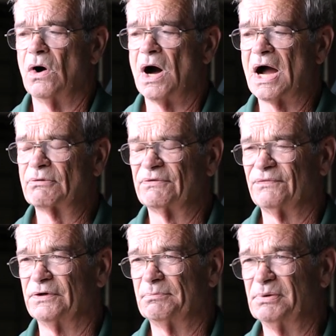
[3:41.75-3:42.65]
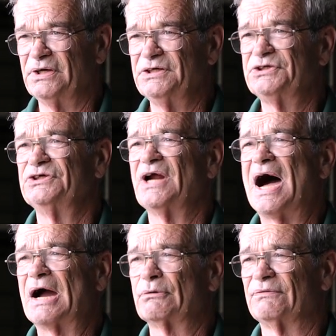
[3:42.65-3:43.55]
aquifer depletion,
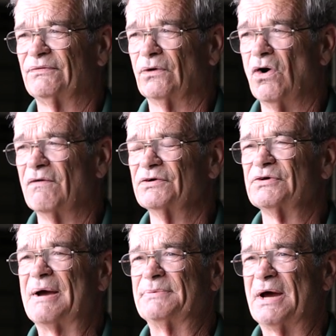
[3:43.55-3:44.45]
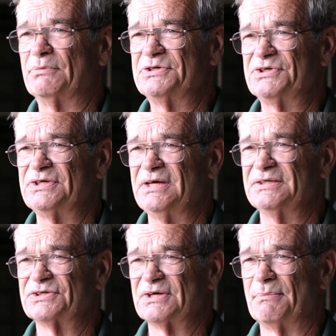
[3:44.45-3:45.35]
aquifer overdraft that we see
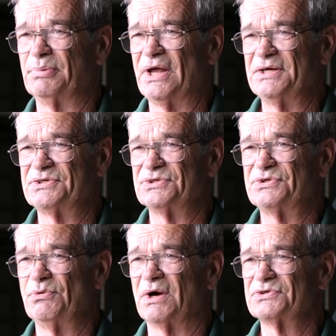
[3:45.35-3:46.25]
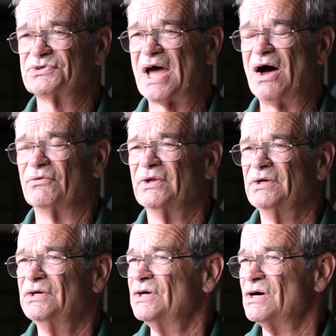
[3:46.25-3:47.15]
in some places to our south
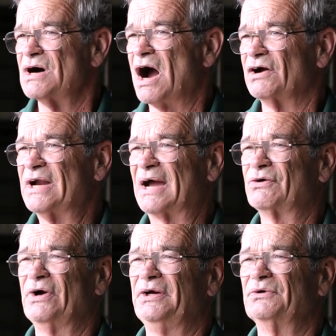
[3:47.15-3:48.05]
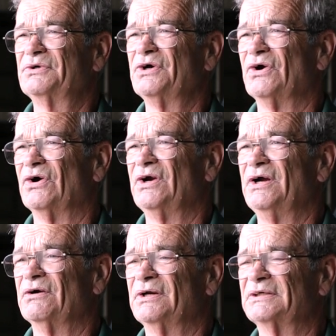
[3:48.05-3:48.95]
are not going to occur
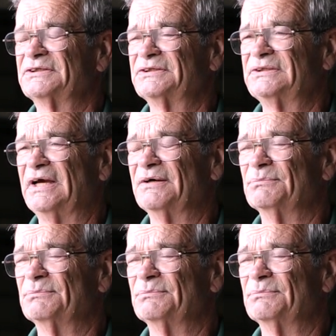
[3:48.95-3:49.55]
here in the state of